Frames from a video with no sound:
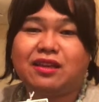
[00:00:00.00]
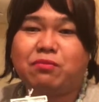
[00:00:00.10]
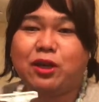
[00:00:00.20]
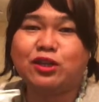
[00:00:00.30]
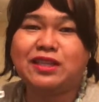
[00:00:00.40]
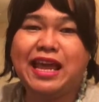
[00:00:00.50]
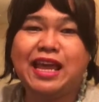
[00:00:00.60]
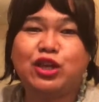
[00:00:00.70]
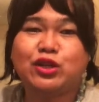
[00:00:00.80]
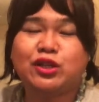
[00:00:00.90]
Because the
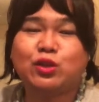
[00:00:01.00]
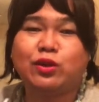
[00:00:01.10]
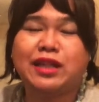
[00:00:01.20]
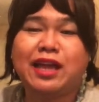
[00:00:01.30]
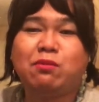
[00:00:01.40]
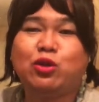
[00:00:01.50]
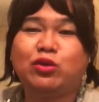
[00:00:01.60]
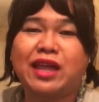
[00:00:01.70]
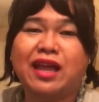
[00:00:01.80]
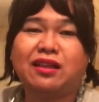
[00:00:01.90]
angels would like me to
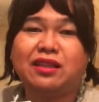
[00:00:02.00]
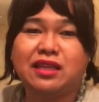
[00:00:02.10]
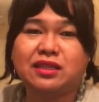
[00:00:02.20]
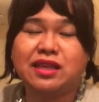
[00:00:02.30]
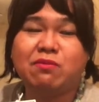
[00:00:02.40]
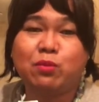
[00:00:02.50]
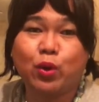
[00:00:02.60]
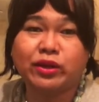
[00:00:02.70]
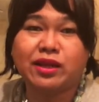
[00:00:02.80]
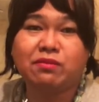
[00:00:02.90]
thank these
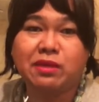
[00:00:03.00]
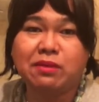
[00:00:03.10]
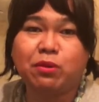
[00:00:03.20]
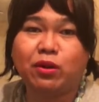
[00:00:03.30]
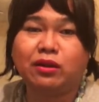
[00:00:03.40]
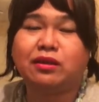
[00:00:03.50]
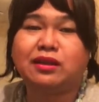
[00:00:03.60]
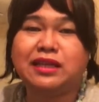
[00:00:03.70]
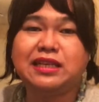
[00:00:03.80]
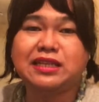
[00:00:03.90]
important people,
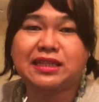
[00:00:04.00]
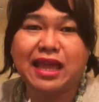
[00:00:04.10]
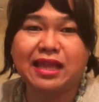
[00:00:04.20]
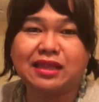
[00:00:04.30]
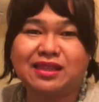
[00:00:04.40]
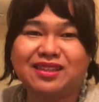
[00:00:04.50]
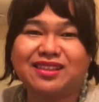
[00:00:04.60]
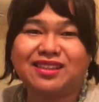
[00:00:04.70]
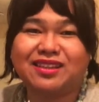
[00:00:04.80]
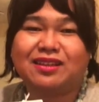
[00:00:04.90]
these 10
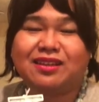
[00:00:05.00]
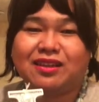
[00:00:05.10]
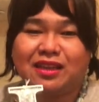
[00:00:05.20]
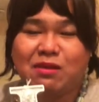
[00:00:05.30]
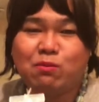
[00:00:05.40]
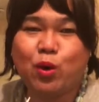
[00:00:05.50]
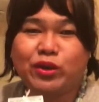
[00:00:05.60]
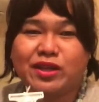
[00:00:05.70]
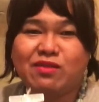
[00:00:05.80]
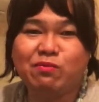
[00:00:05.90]

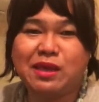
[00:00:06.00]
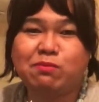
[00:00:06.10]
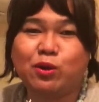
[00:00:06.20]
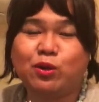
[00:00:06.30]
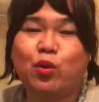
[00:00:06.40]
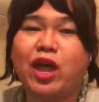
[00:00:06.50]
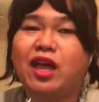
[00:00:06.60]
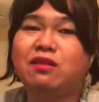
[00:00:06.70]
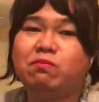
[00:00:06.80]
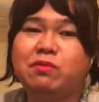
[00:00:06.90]
important people who
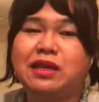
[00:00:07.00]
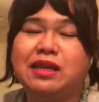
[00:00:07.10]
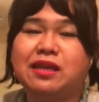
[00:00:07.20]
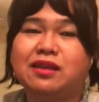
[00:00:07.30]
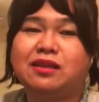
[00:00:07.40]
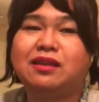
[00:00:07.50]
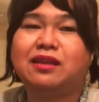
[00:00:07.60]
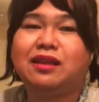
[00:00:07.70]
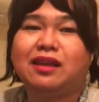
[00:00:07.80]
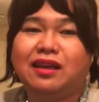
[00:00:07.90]
helped me
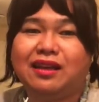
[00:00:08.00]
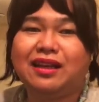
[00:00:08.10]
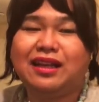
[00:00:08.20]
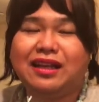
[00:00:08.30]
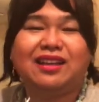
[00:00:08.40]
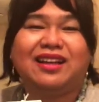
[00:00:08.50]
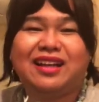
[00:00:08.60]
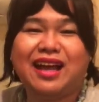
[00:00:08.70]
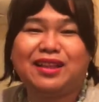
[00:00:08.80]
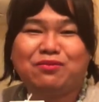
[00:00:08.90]

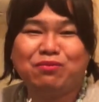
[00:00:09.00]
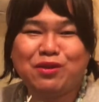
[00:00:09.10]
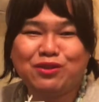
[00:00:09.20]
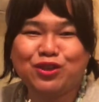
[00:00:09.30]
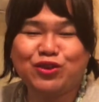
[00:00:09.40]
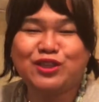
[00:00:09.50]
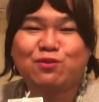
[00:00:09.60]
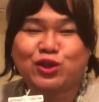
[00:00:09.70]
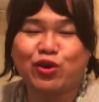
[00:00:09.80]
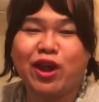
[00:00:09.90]
get 53
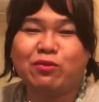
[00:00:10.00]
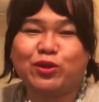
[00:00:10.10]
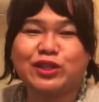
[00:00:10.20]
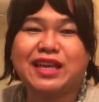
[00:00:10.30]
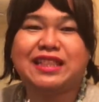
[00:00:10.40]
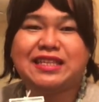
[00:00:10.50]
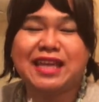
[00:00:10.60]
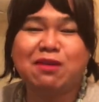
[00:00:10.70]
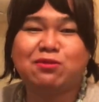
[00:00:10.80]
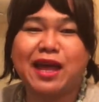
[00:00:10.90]
subscribers at the
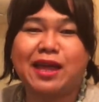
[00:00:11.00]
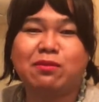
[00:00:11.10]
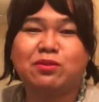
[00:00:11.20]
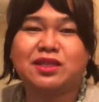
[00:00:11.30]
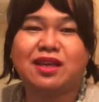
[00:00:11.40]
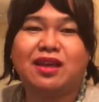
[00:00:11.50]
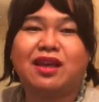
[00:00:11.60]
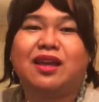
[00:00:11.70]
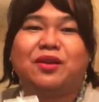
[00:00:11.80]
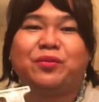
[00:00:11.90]
same times
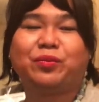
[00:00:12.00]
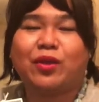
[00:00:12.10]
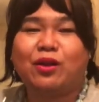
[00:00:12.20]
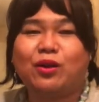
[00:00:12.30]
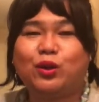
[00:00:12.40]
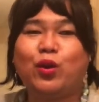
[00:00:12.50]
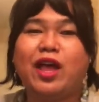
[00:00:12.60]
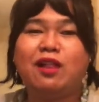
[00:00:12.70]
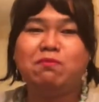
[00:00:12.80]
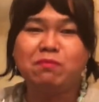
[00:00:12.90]
to
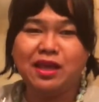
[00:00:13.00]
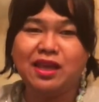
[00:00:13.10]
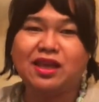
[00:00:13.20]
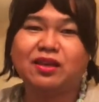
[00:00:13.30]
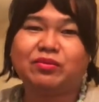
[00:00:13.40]
help me